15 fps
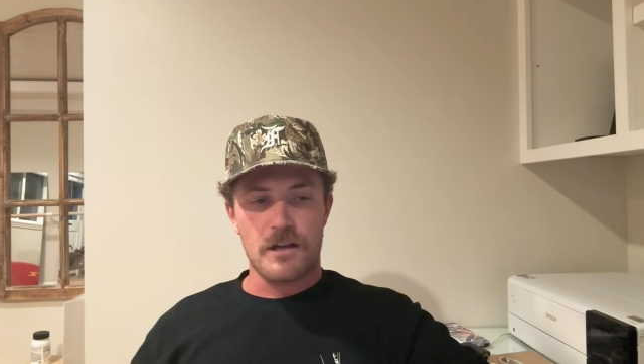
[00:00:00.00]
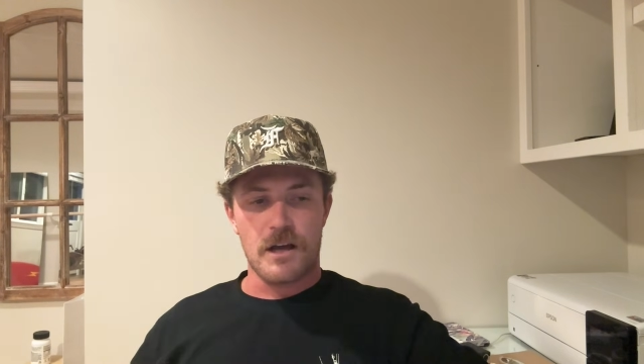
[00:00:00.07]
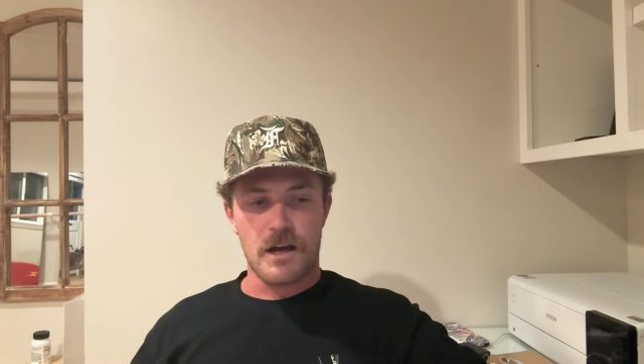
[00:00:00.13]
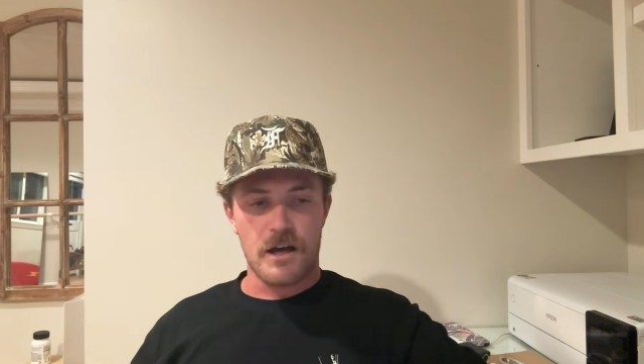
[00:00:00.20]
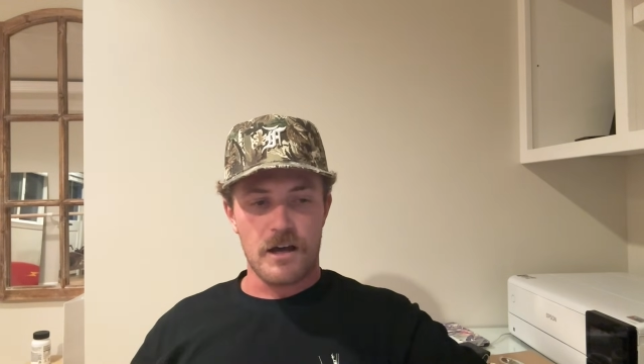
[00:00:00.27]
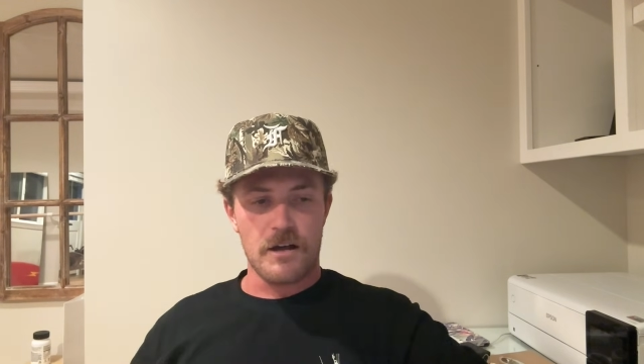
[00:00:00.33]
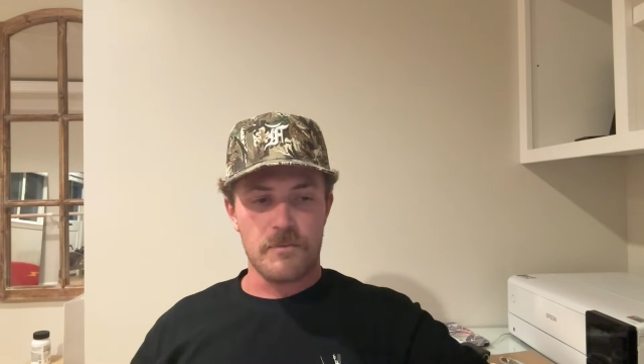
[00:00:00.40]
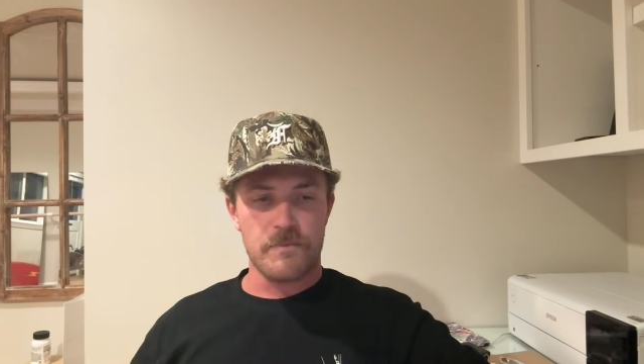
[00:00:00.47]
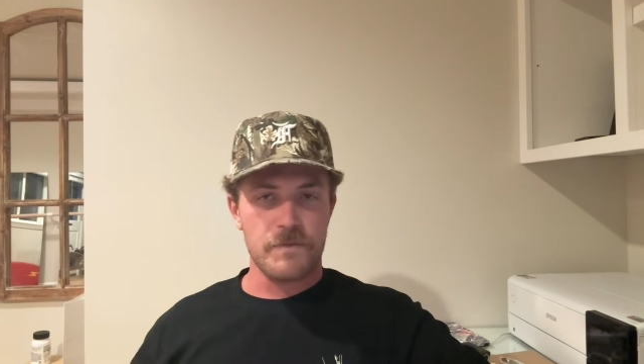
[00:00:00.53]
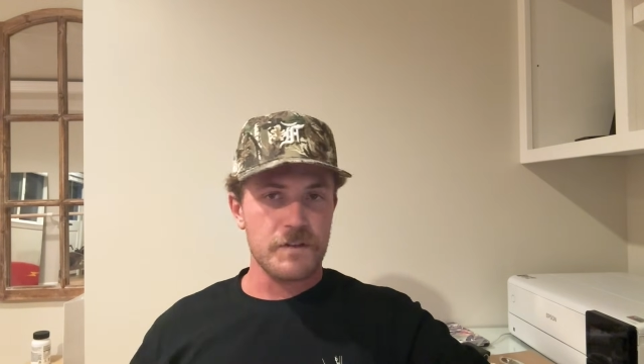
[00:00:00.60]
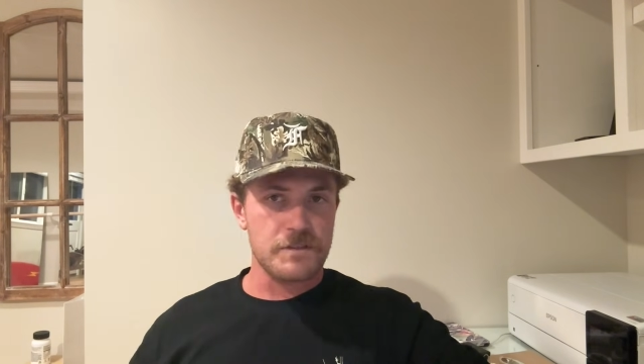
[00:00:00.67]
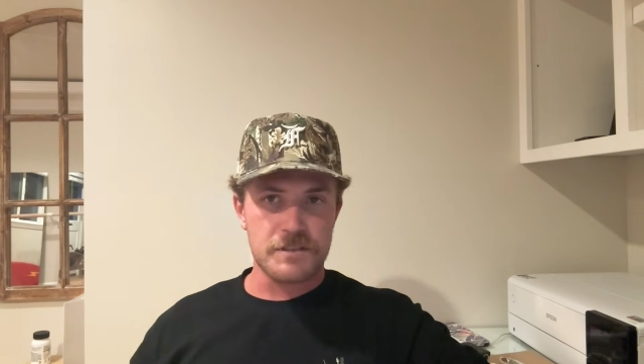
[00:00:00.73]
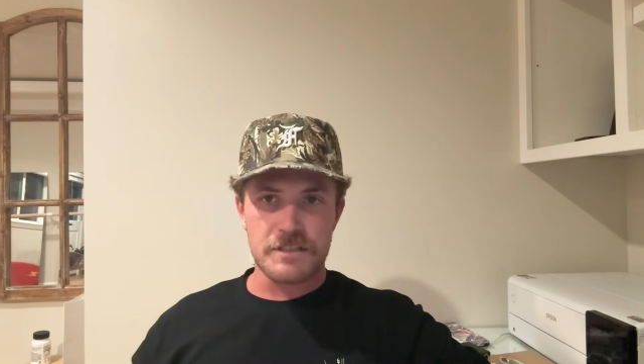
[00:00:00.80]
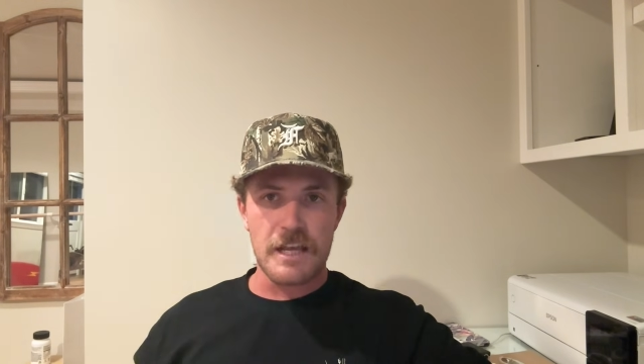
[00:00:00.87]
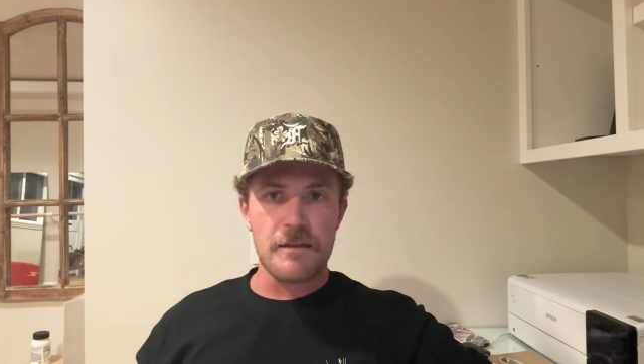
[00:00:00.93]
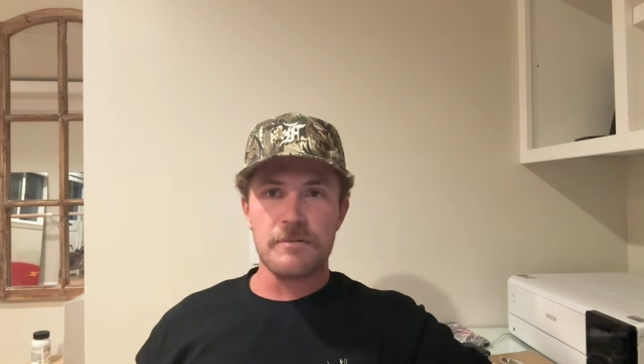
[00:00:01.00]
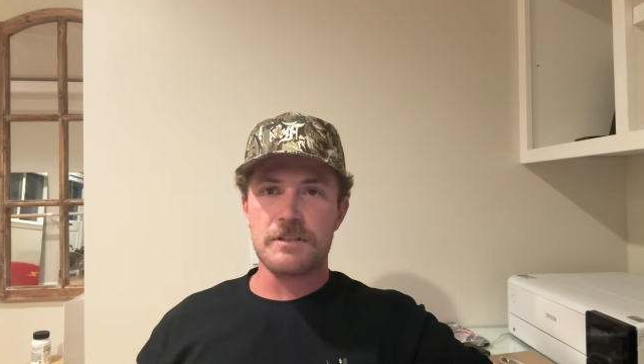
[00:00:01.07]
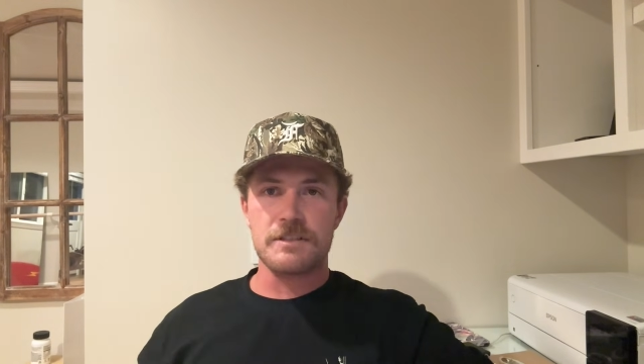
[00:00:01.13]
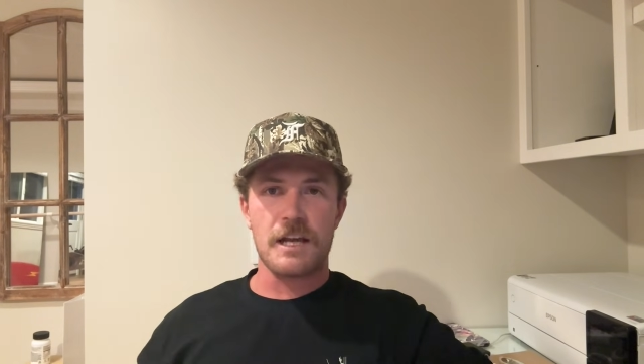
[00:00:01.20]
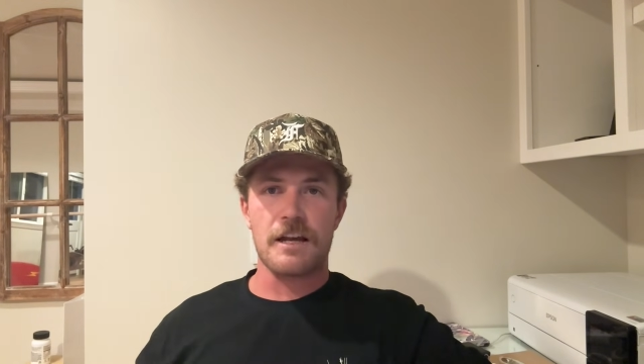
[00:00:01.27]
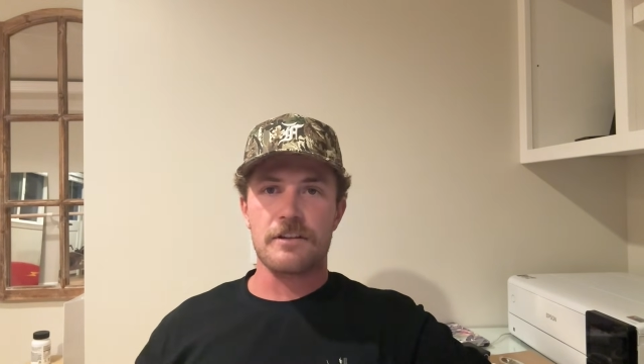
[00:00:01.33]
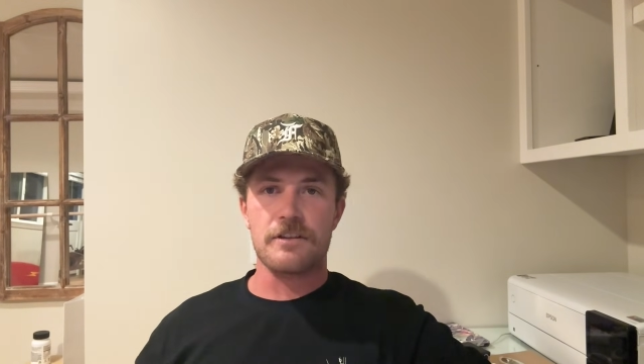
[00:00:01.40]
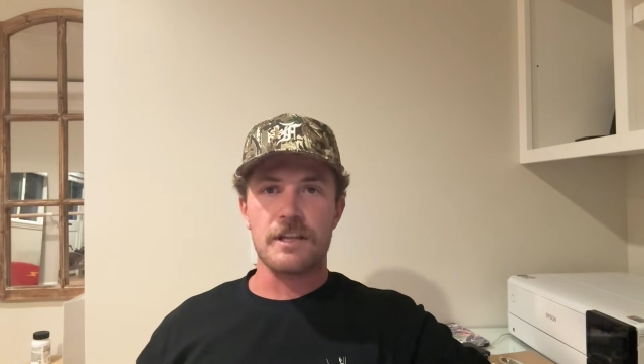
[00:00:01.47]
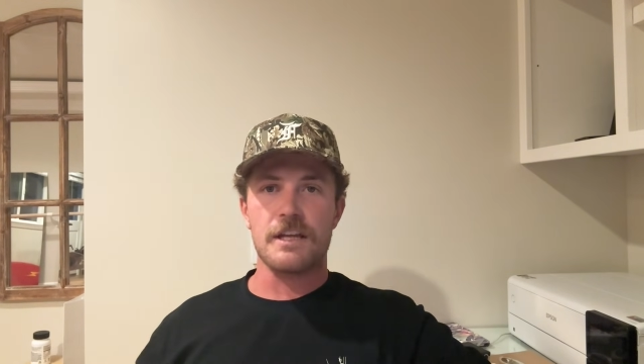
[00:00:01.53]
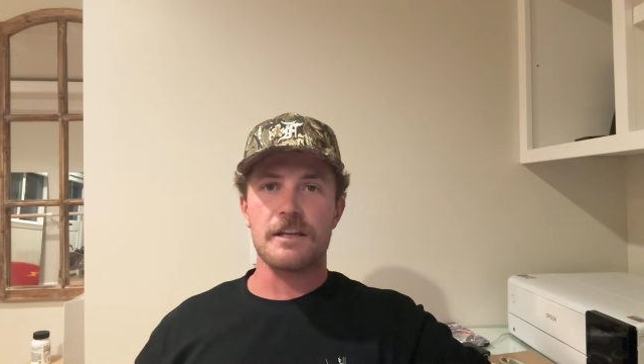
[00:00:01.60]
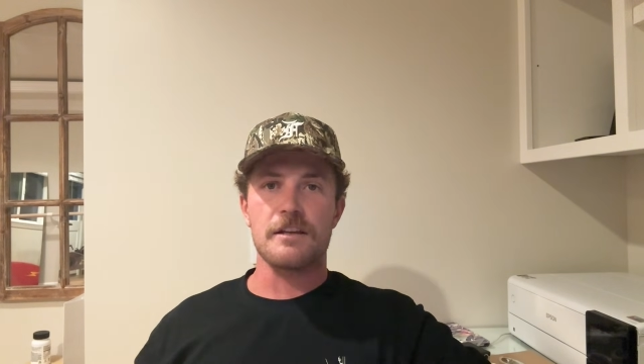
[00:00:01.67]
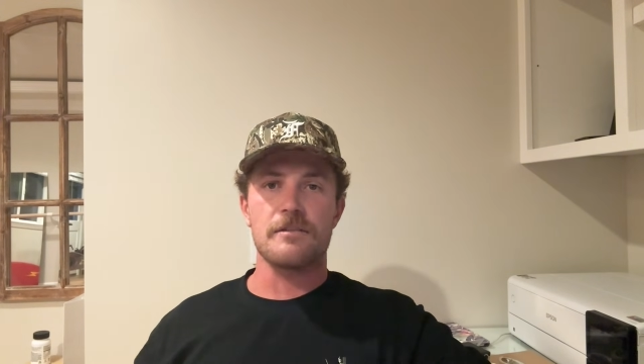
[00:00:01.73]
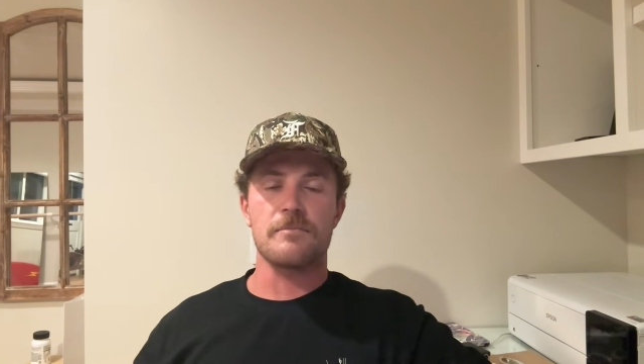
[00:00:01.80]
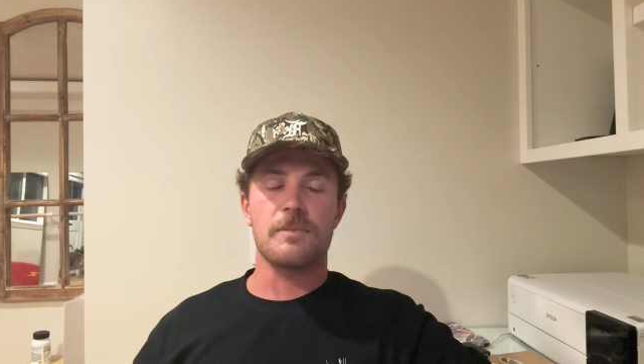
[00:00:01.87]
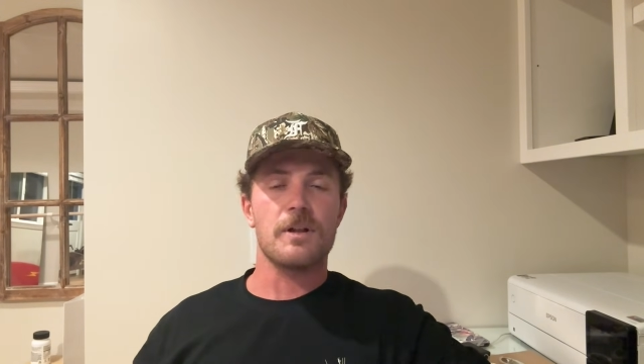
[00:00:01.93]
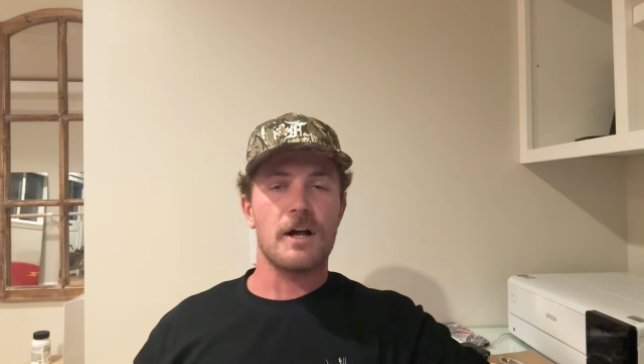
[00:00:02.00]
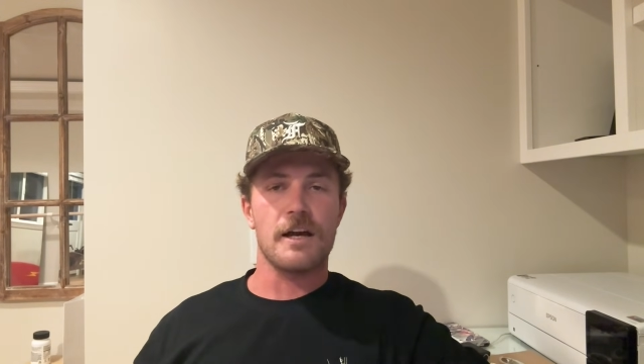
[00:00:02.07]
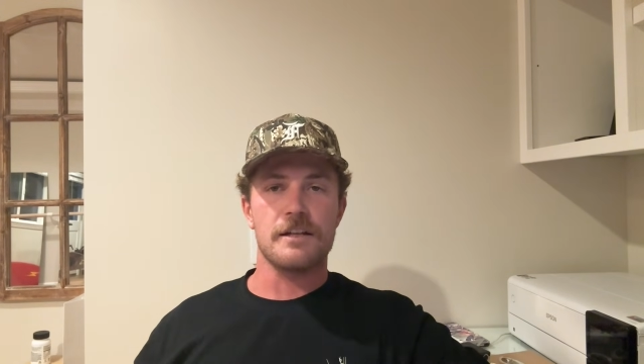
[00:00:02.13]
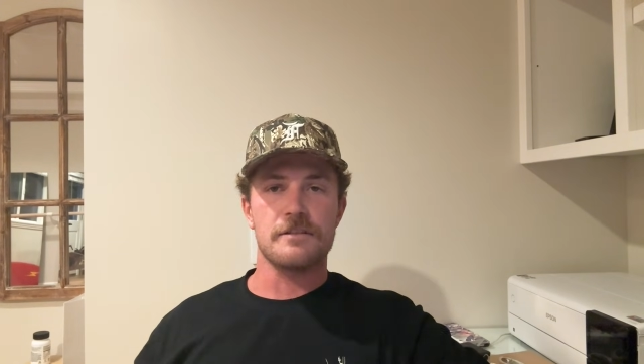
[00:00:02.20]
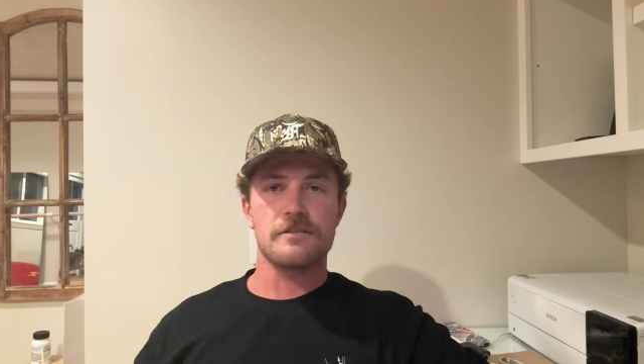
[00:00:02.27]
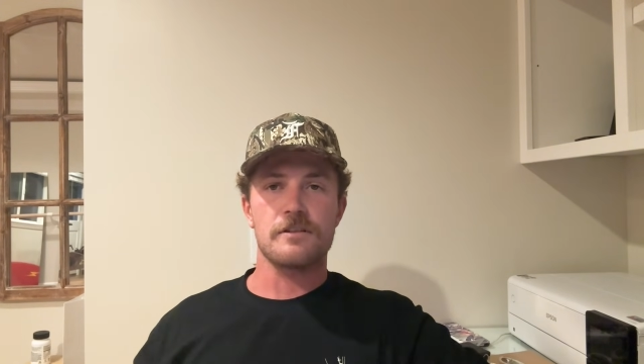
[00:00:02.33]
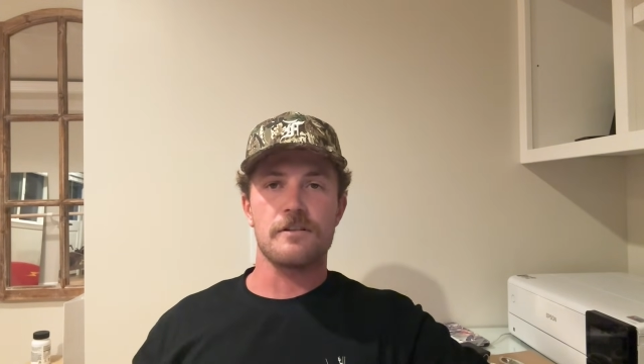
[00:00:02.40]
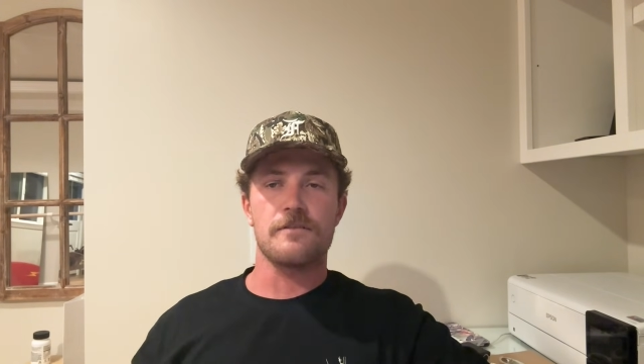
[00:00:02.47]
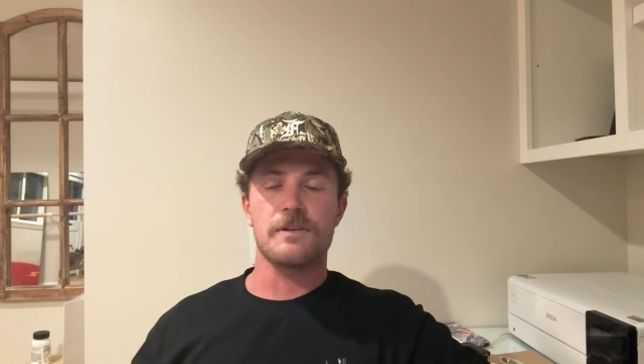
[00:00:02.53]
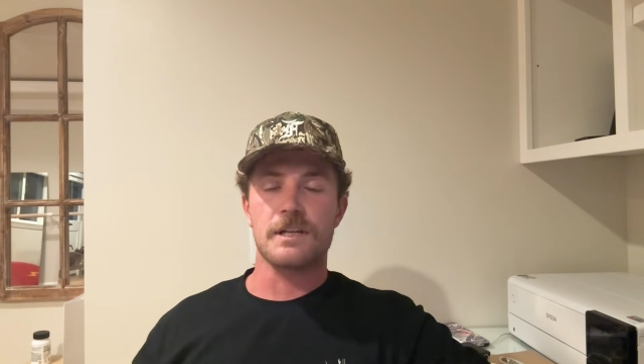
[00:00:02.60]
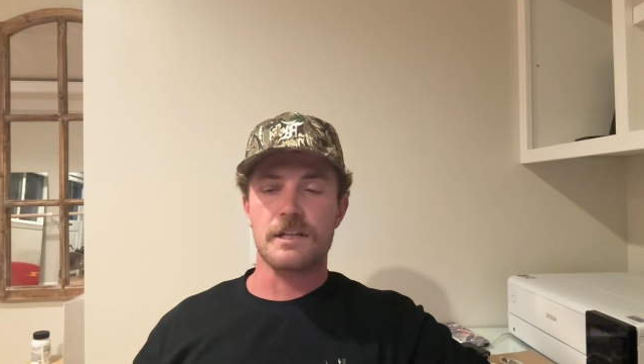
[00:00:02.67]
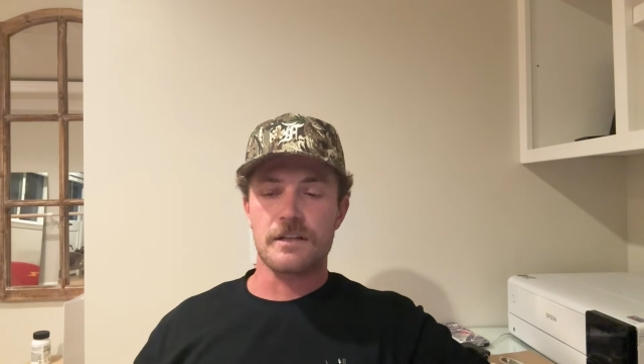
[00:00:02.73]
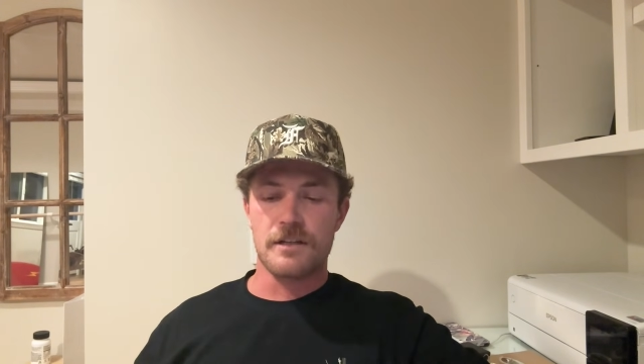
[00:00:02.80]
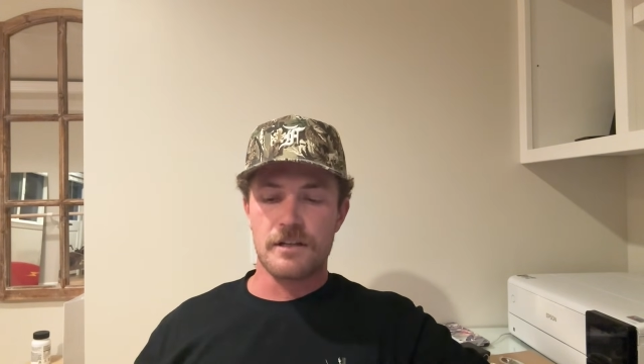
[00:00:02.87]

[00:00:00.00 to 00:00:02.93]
The same exact thing can apply in surfing.